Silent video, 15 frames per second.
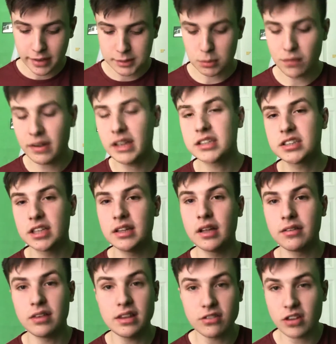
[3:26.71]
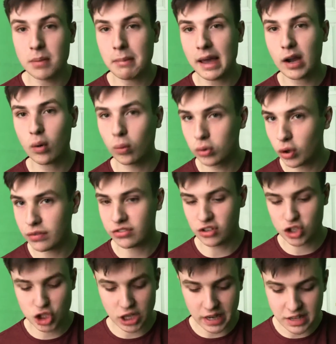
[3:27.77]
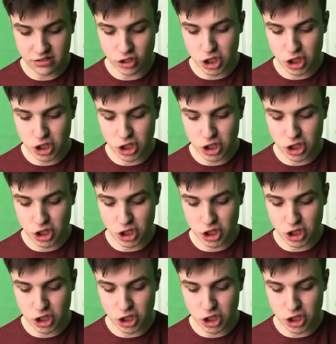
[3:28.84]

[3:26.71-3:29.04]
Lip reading: So moving into the Magwell Novices Chase,